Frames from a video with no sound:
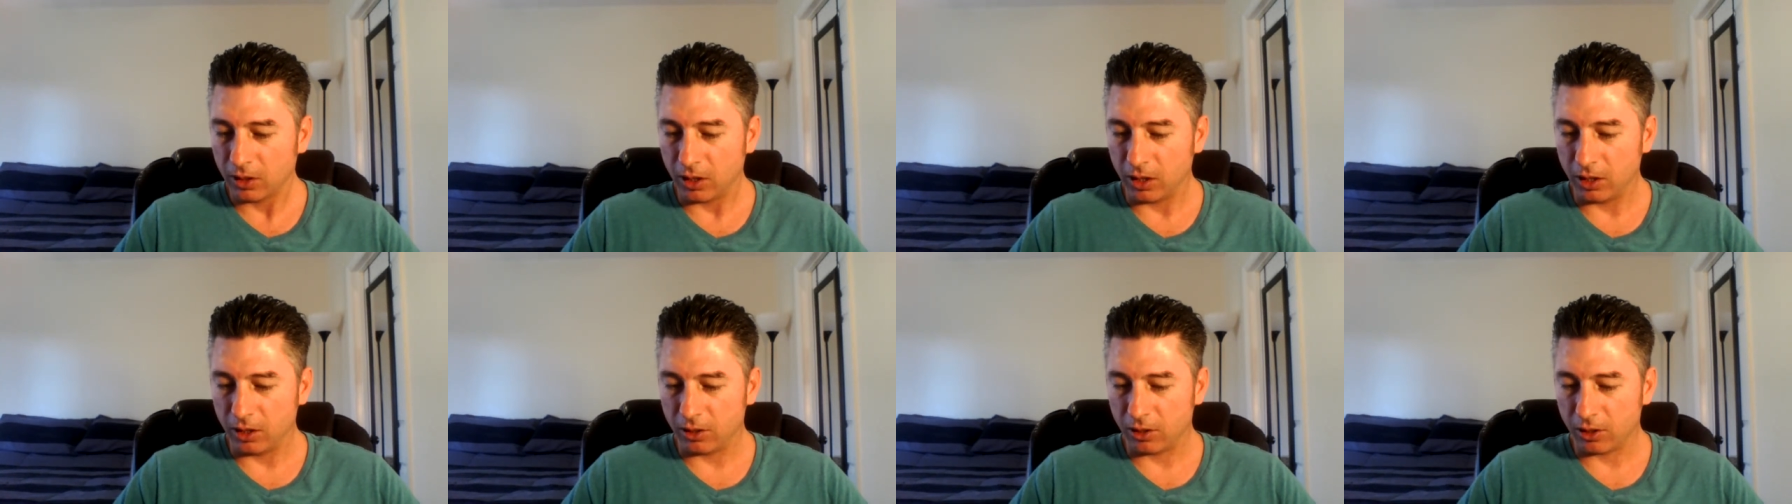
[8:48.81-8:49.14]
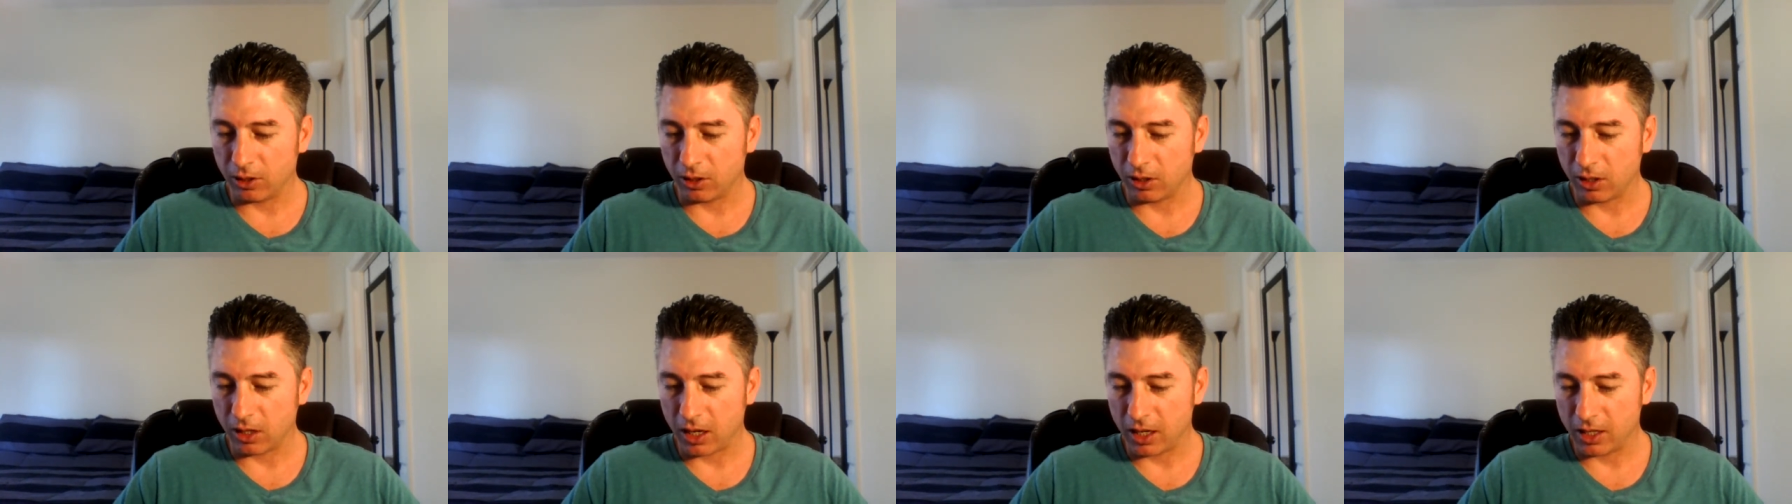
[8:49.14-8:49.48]

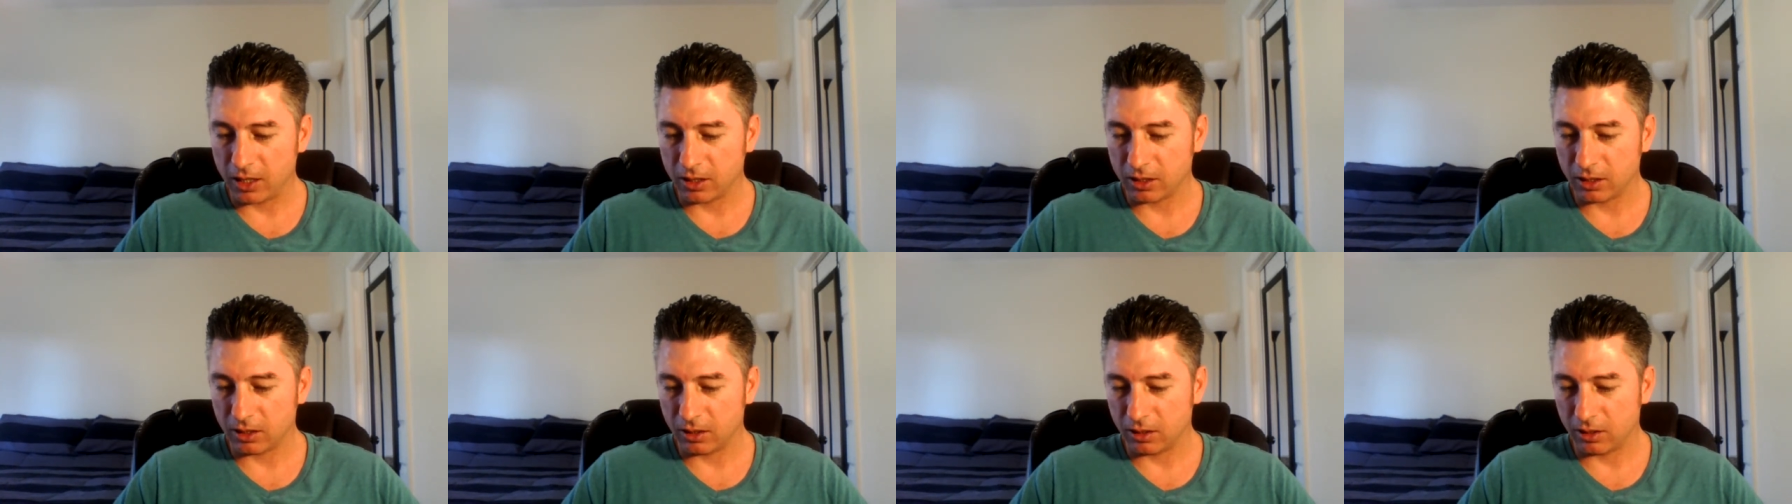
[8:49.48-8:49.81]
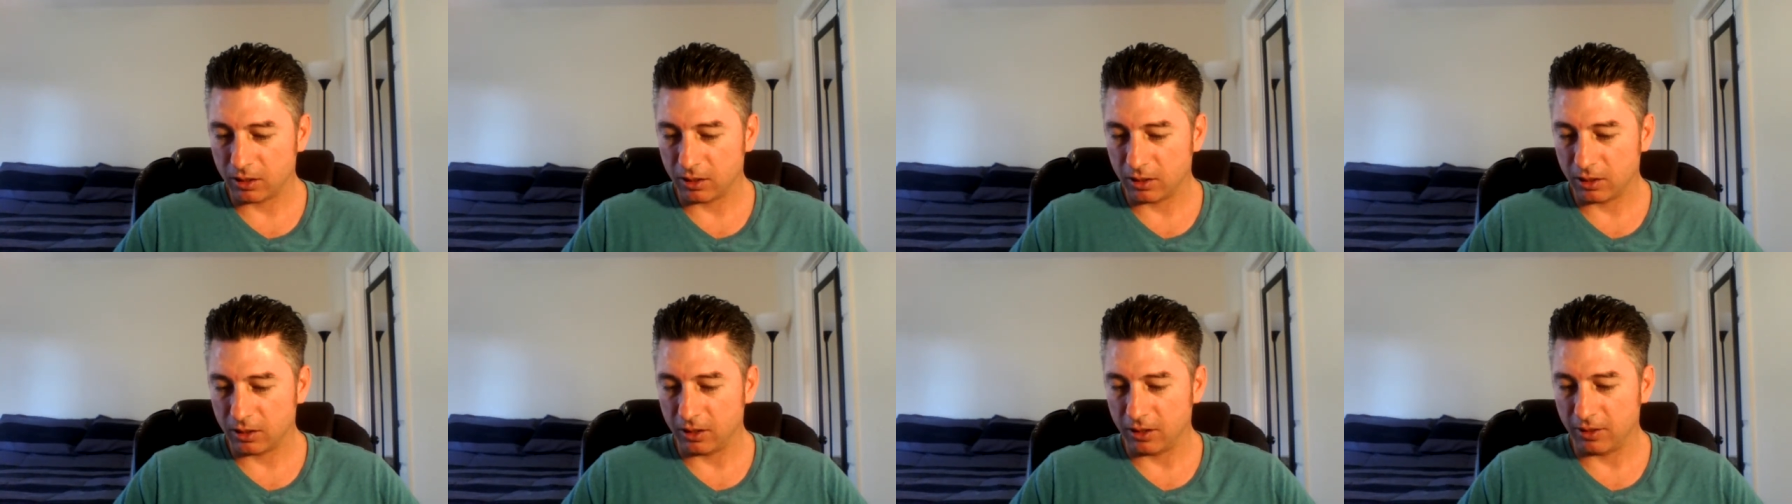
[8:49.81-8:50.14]

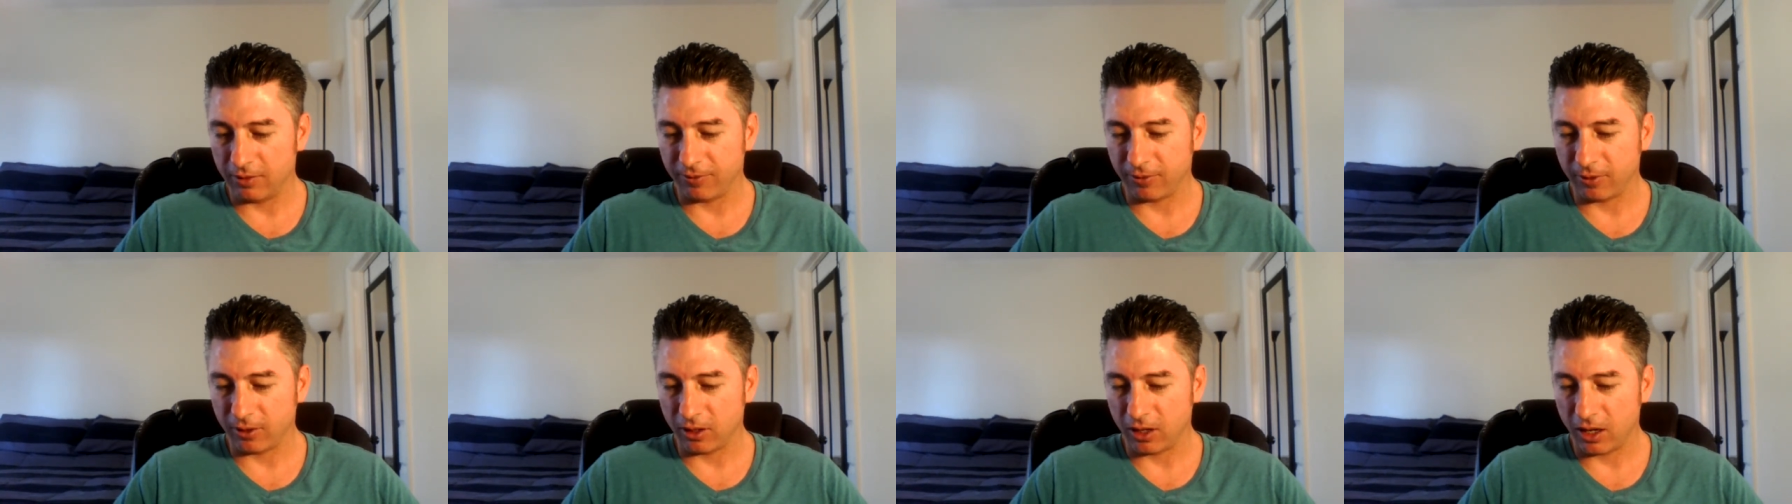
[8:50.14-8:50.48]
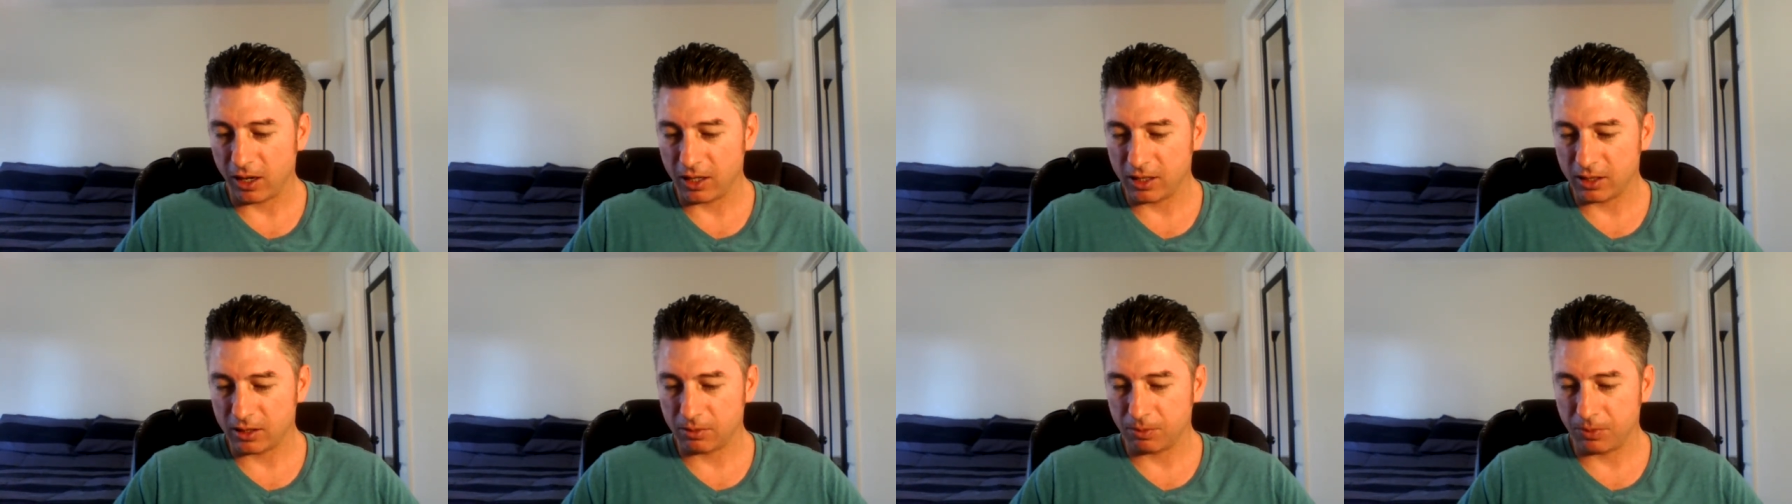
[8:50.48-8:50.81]
if her
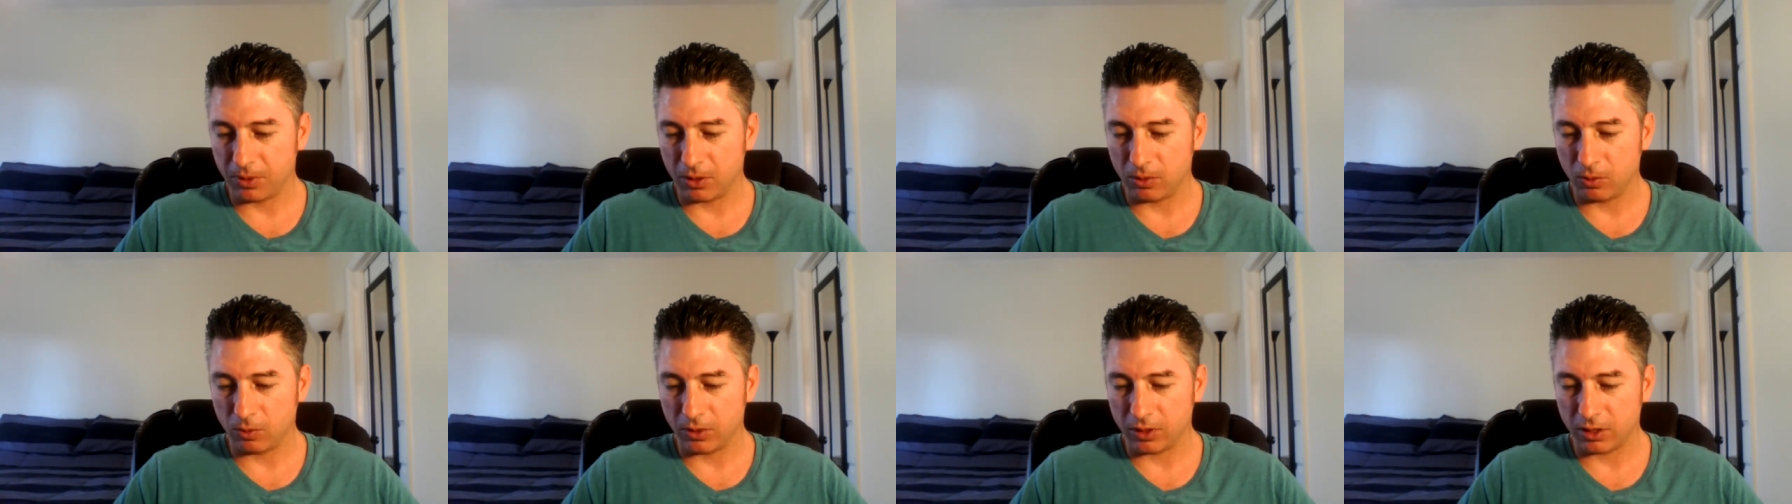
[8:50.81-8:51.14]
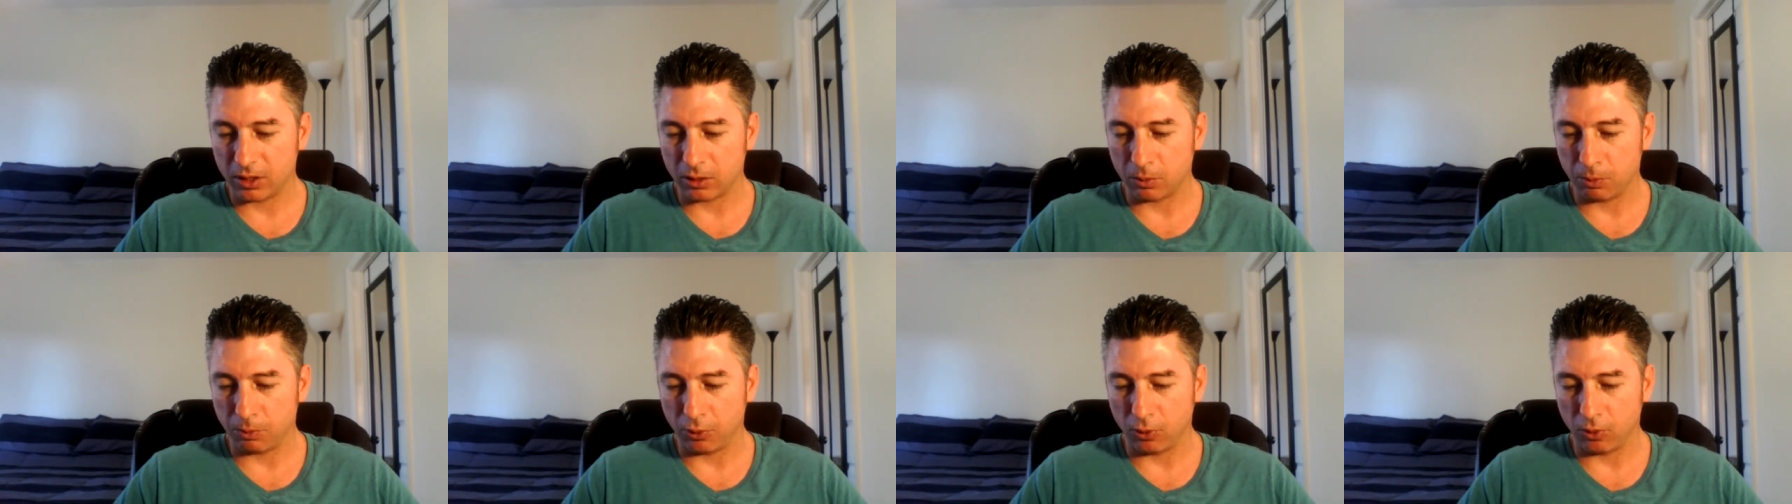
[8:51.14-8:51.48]
husband
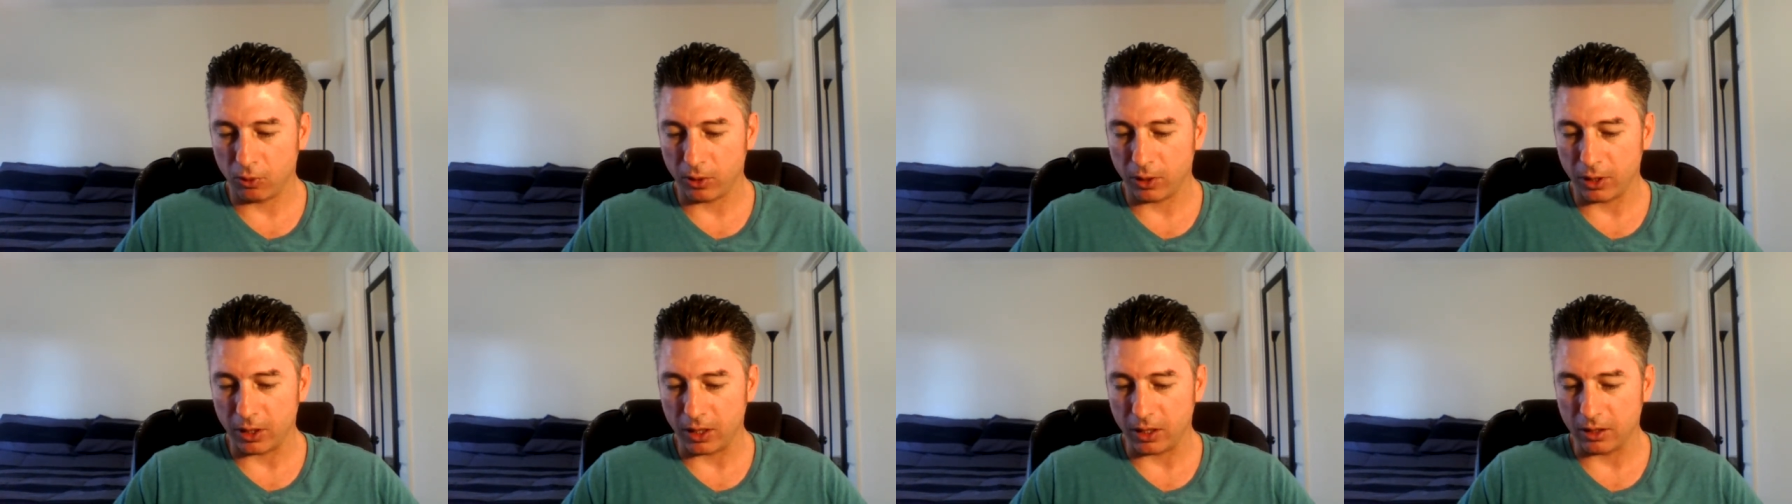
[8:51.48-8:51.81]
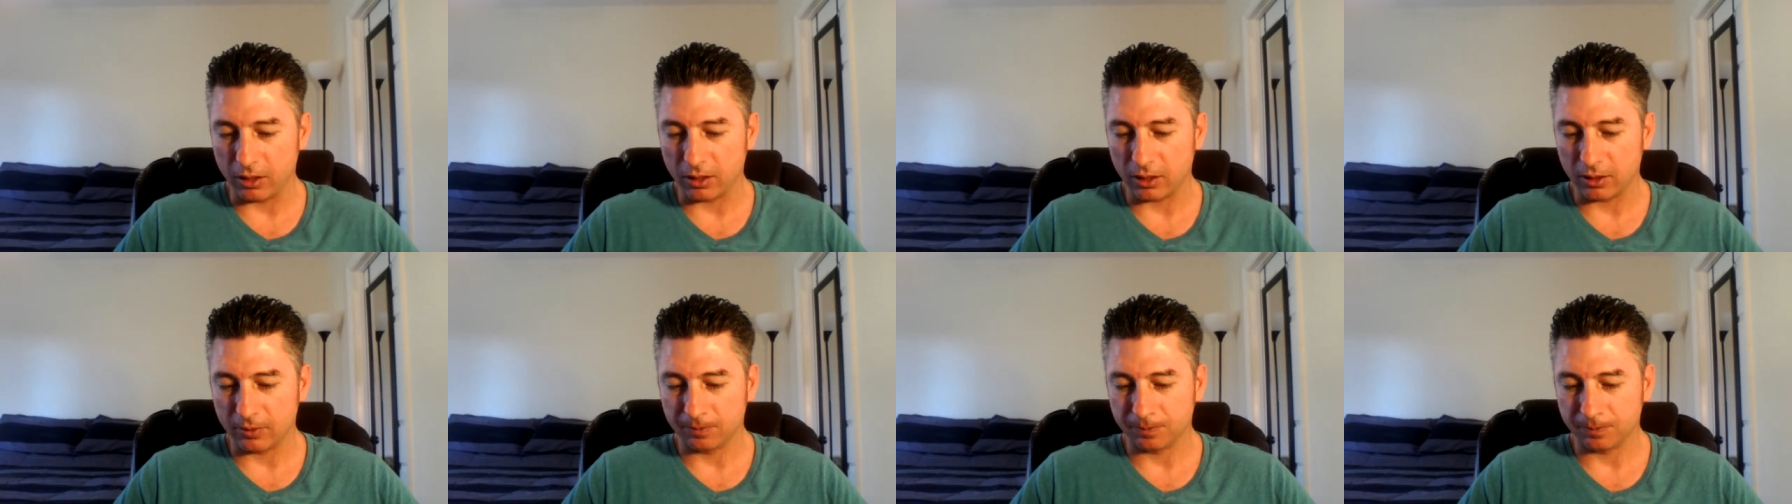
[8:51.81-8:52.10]
would support it.